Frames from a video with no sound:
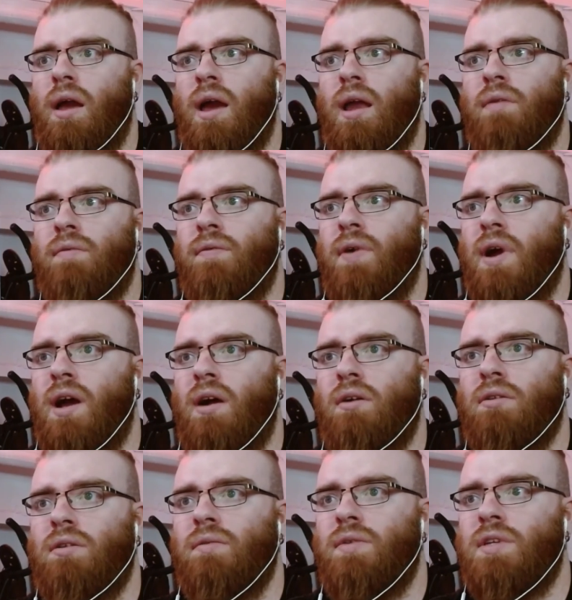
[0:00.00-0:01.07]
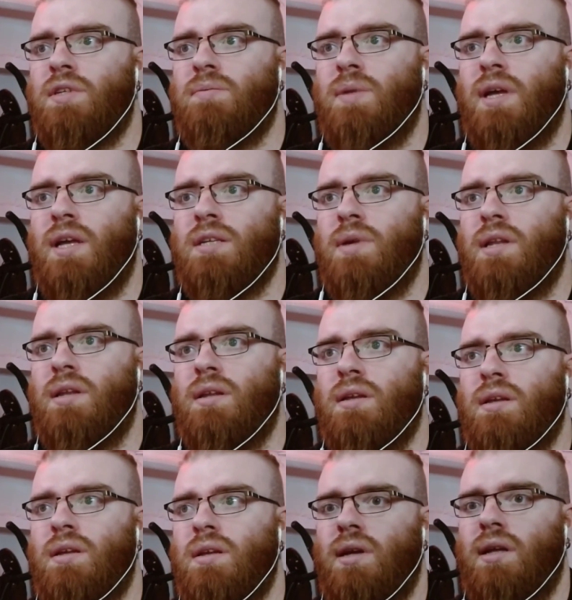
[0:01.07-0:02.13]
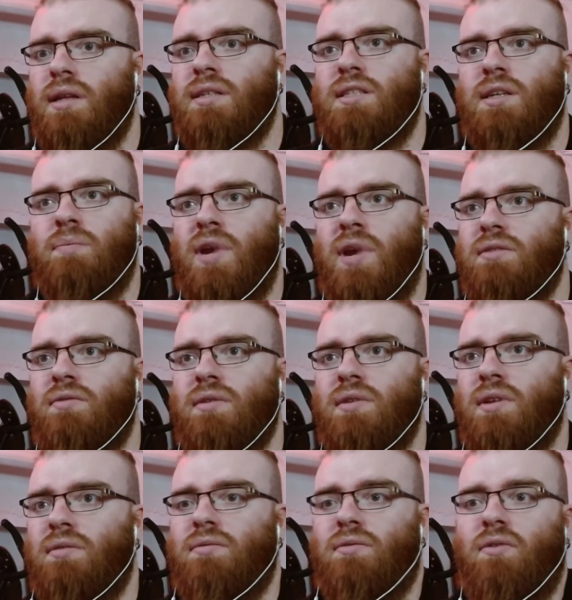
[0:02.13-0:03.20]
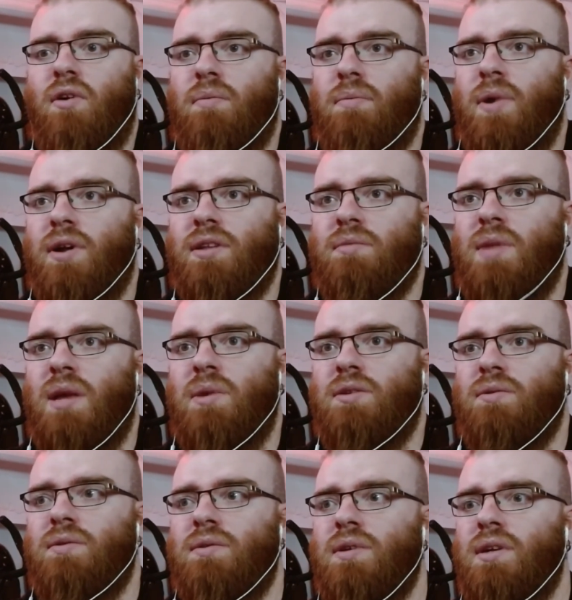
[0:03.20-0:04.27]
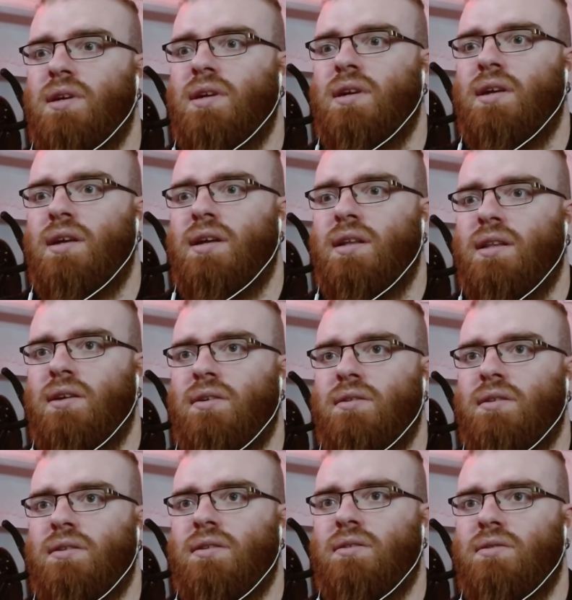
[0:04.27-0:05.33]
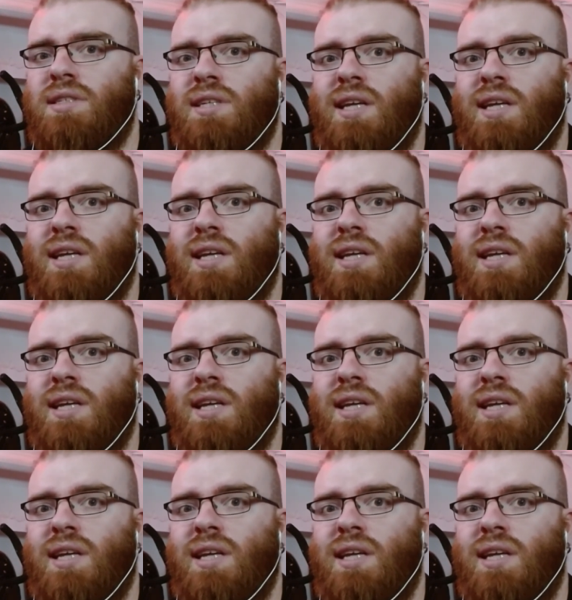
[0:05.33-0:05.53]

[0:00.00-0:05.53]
Get the fuck out of this place, man. I think she pressed the wrong button, maybe to, no, to